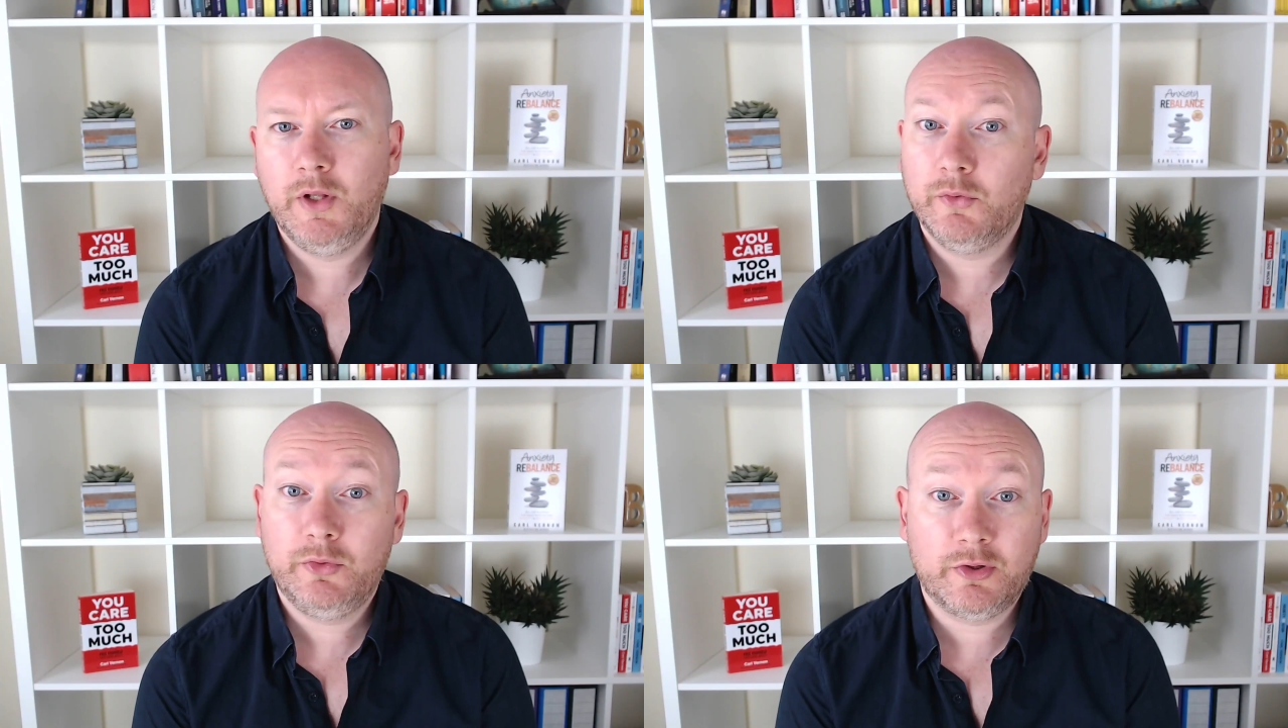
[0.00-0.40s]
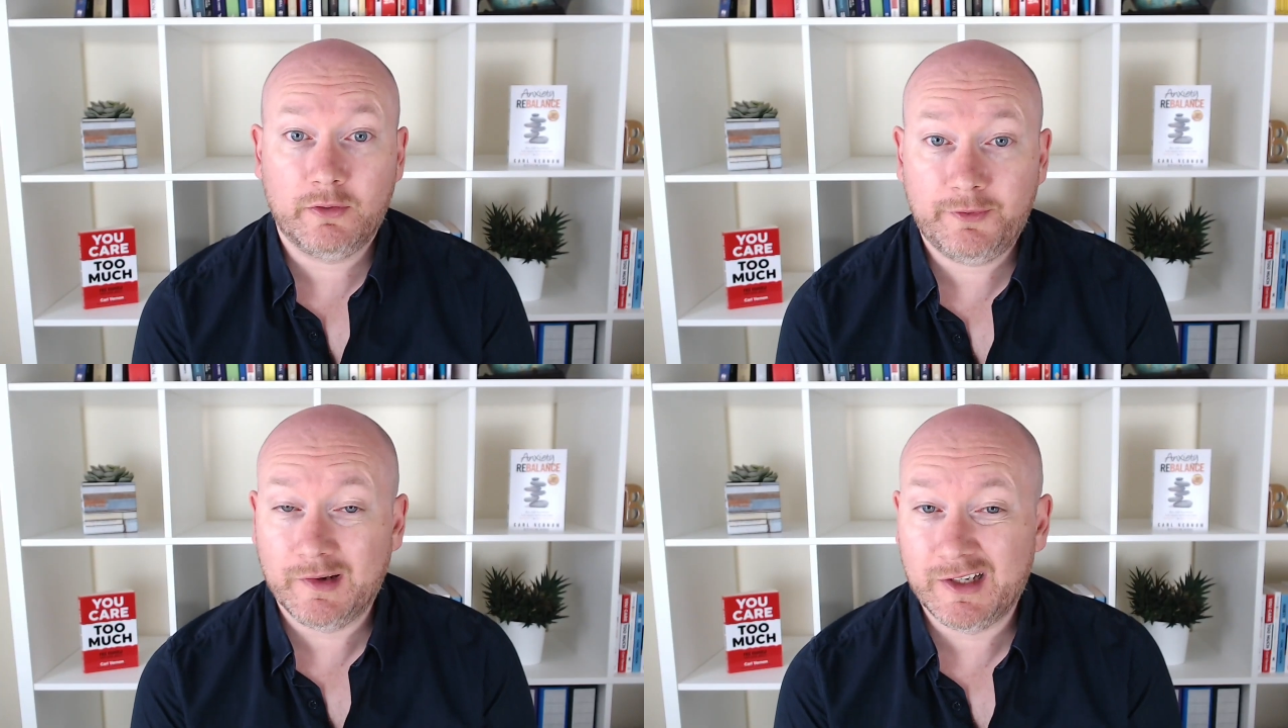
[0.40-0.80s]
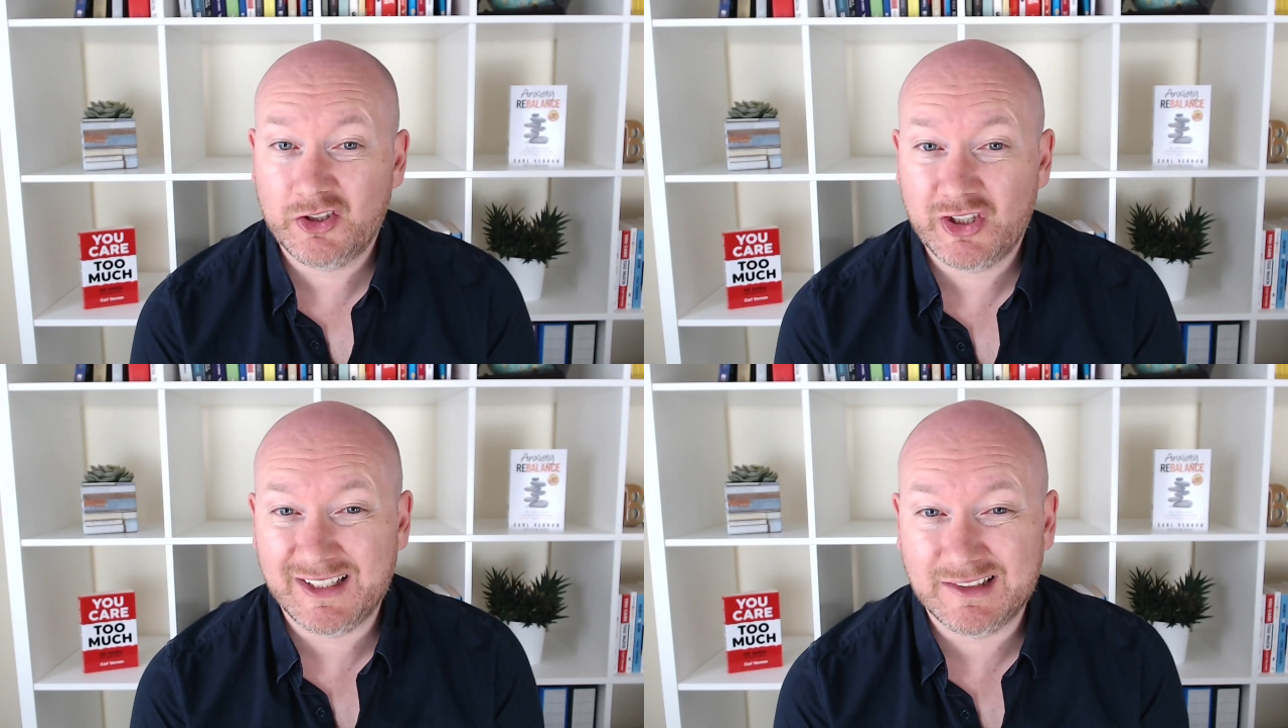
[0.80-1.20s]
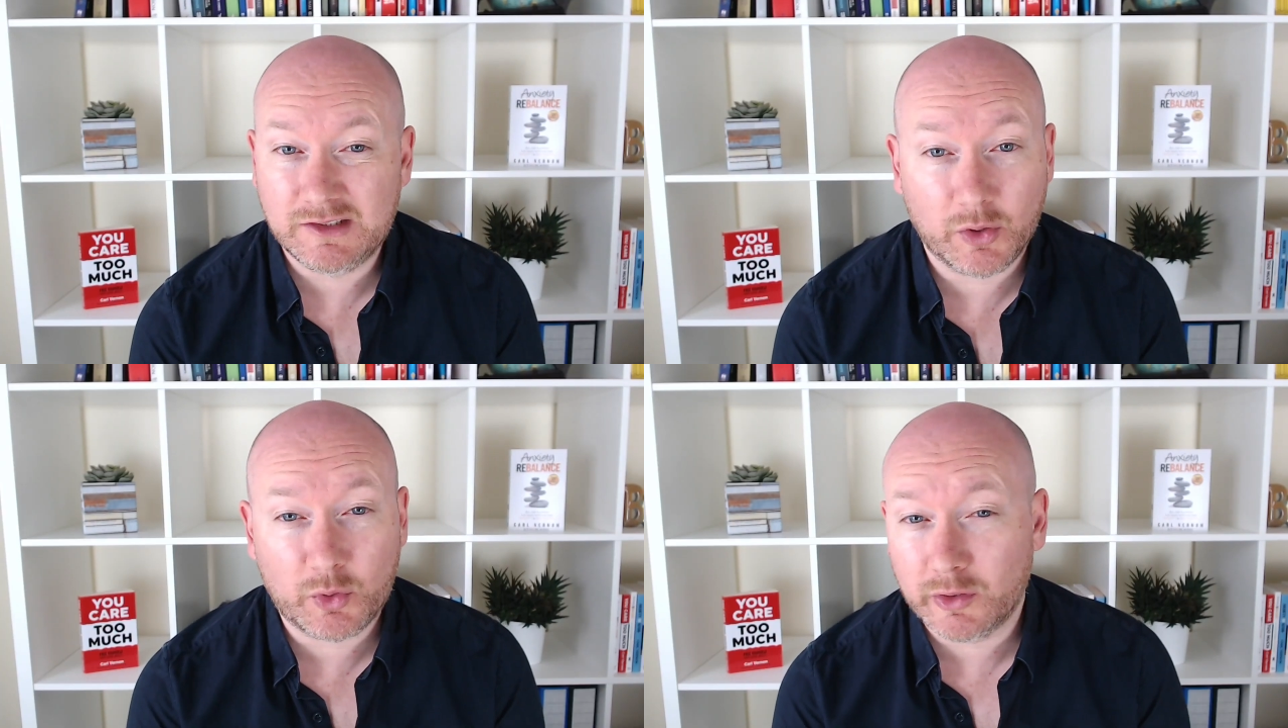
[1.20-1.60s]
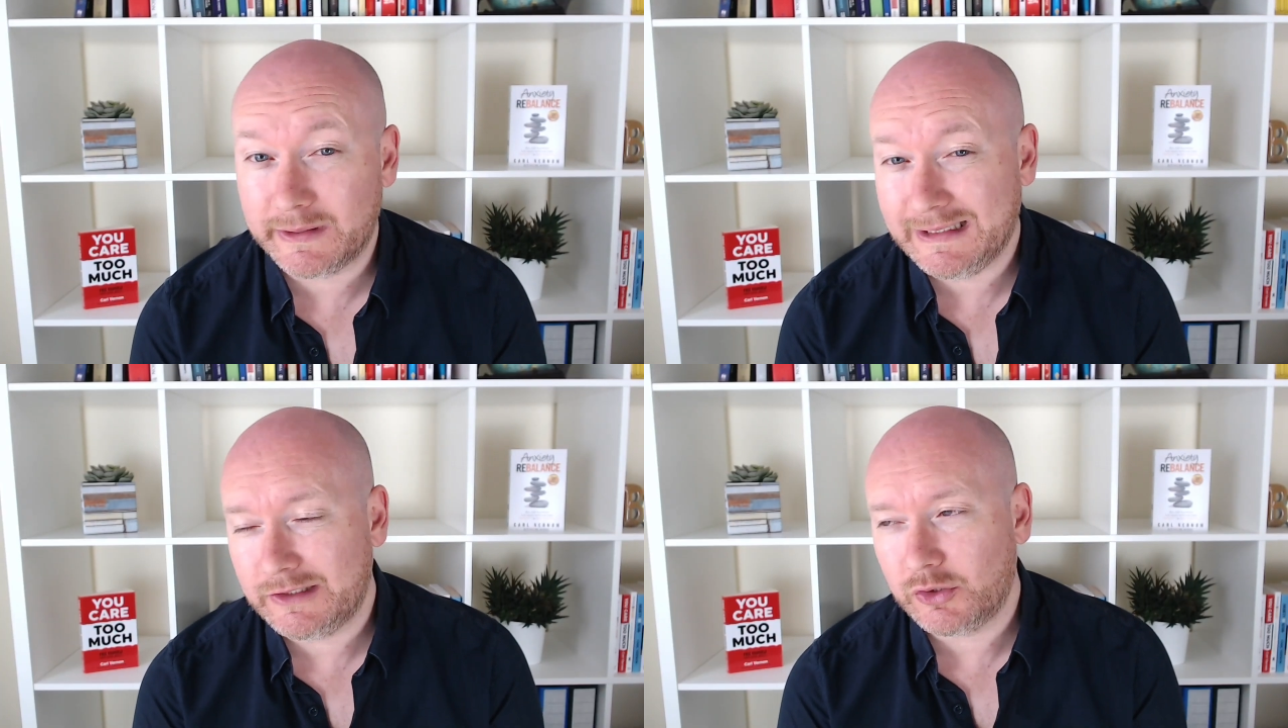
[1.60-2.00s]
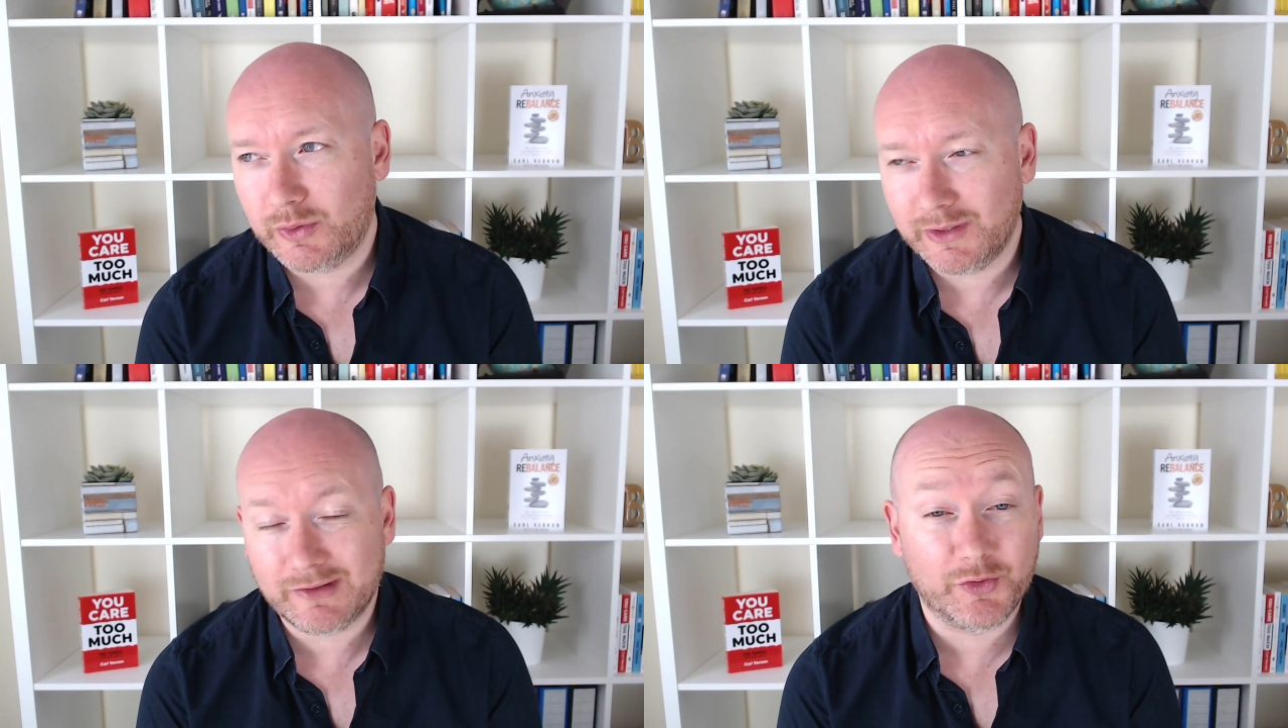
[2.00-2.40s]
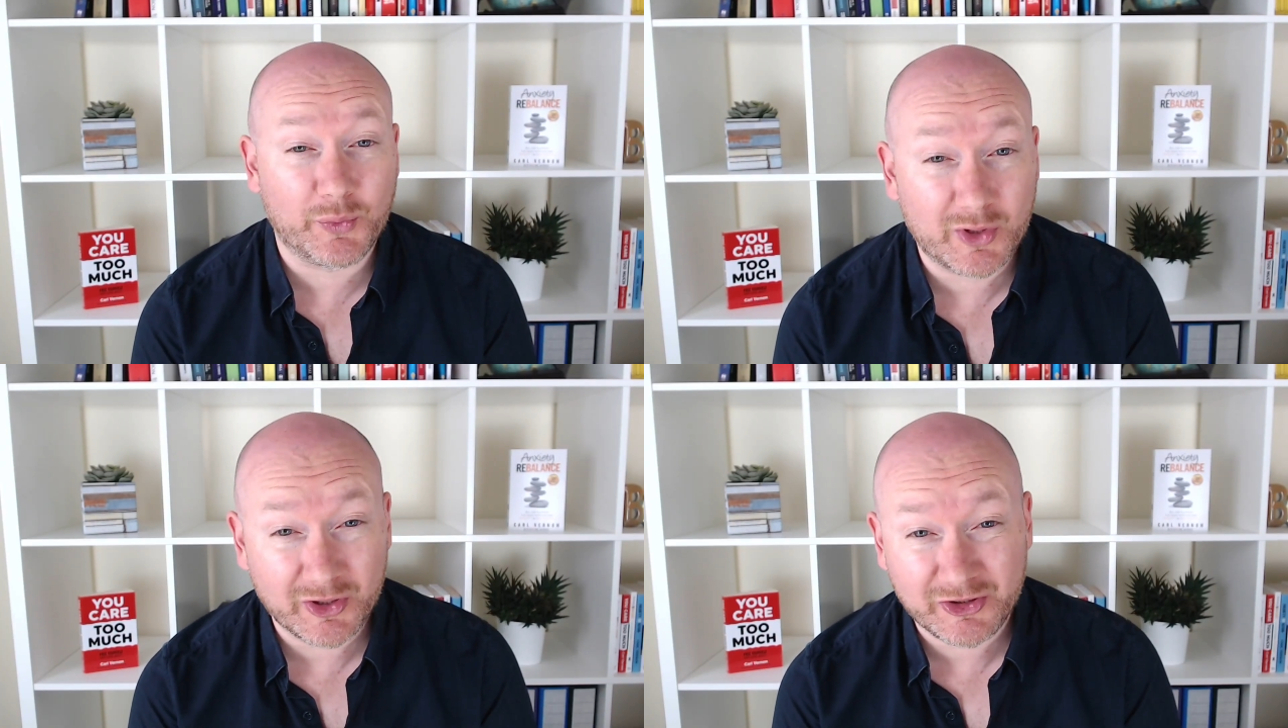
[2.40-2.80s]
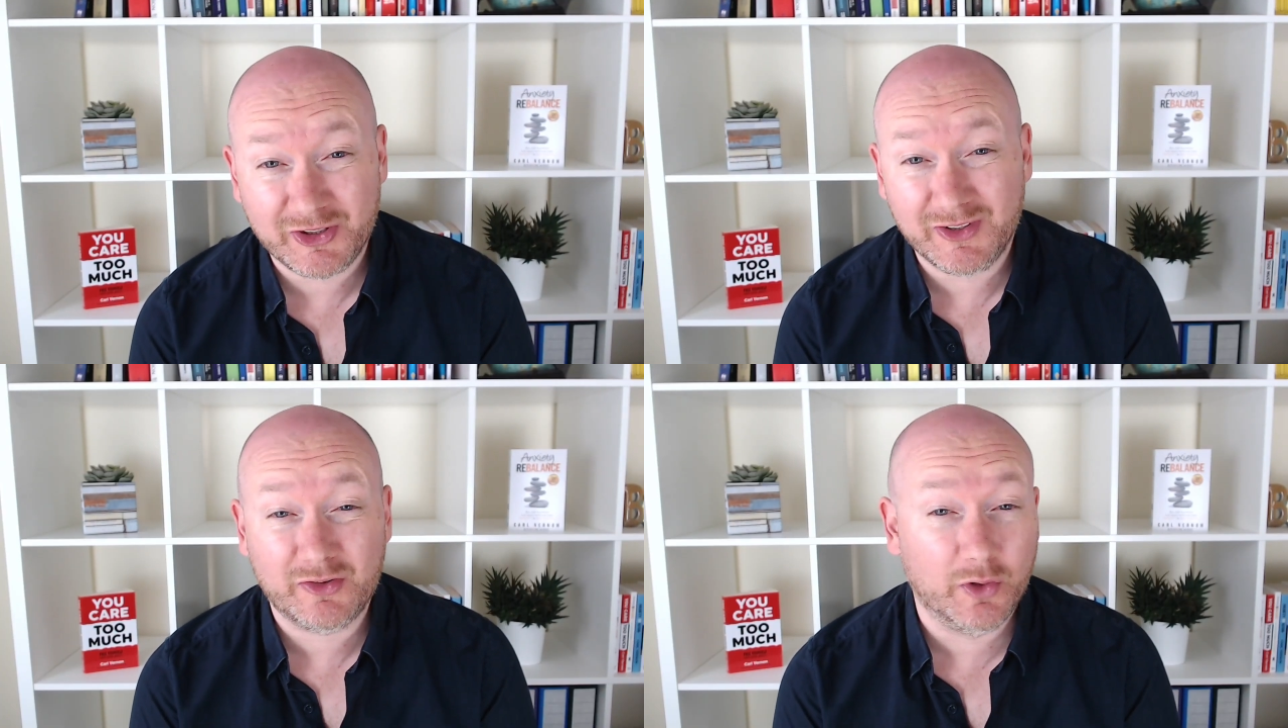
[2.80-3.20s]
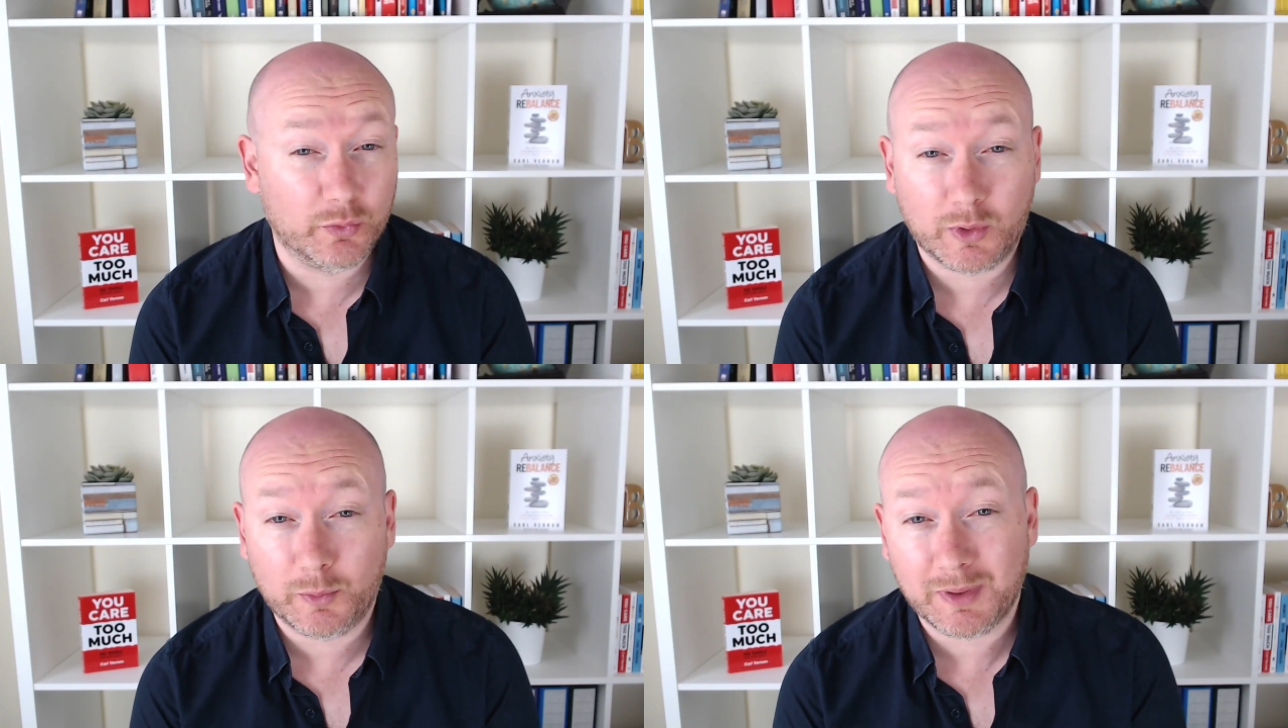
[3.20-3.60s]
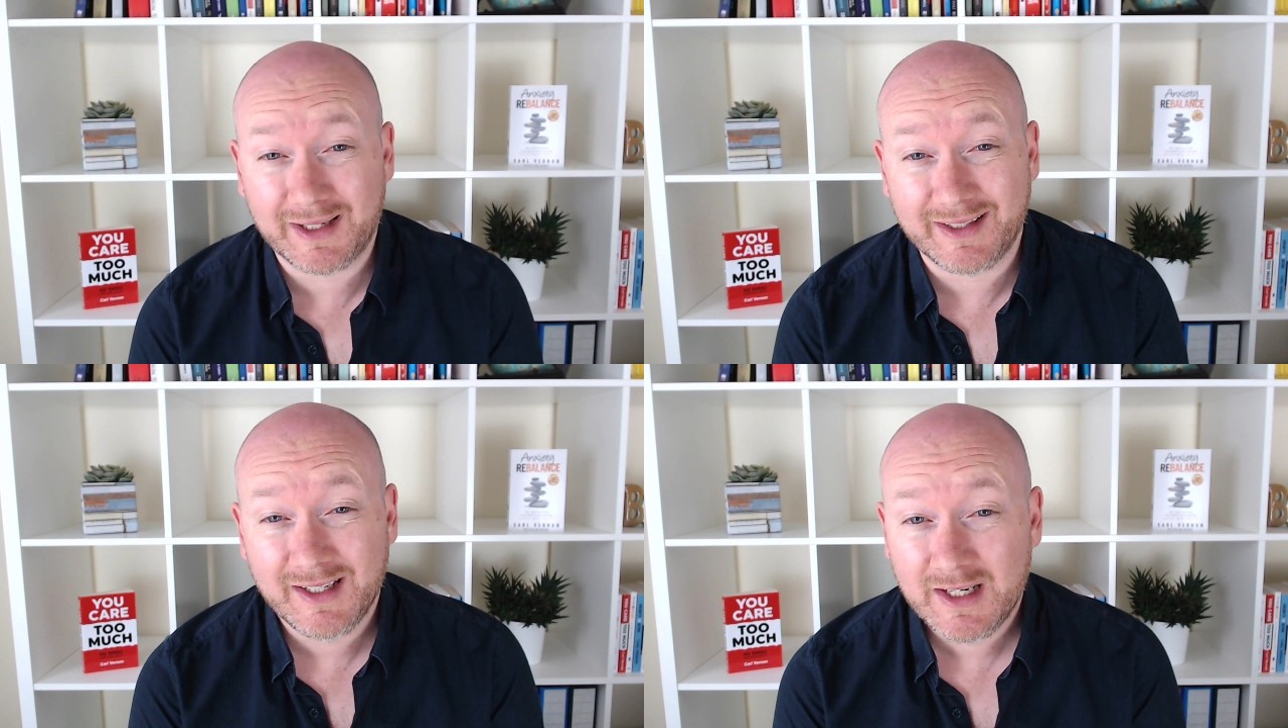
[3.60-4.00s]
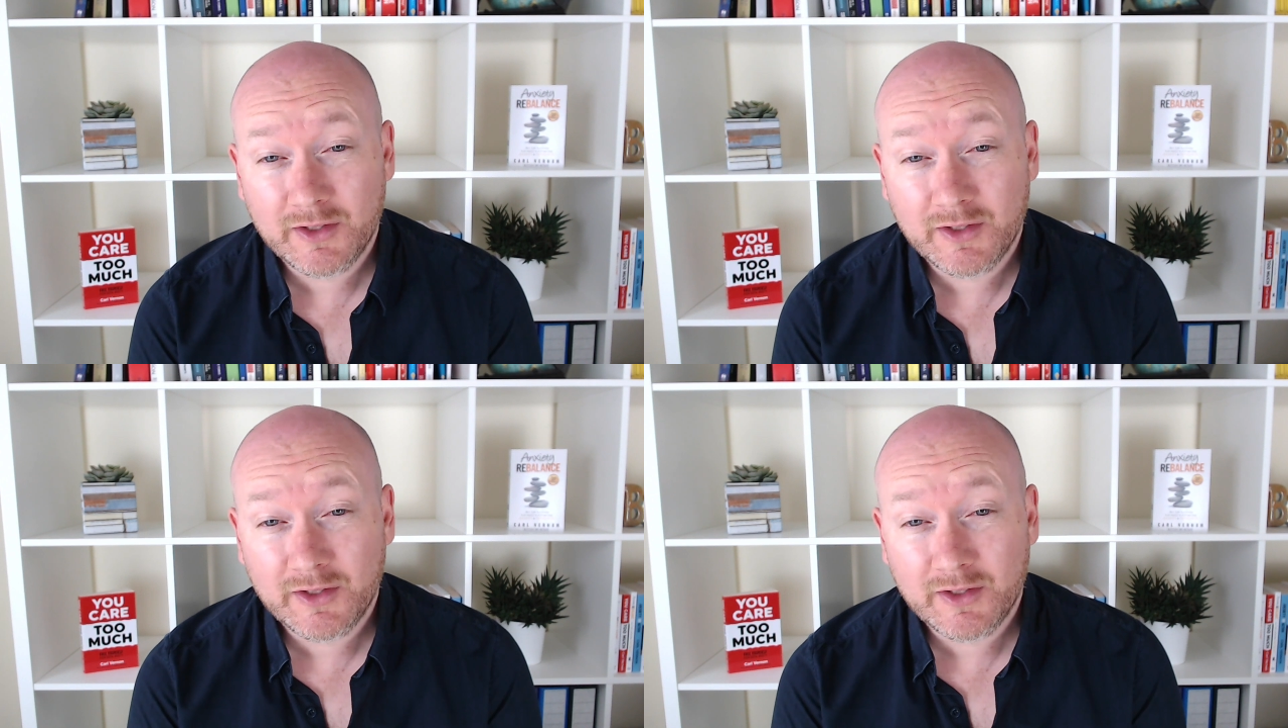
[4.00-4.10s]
No soft furnishings, no cuddly toys, no cushions, no role play,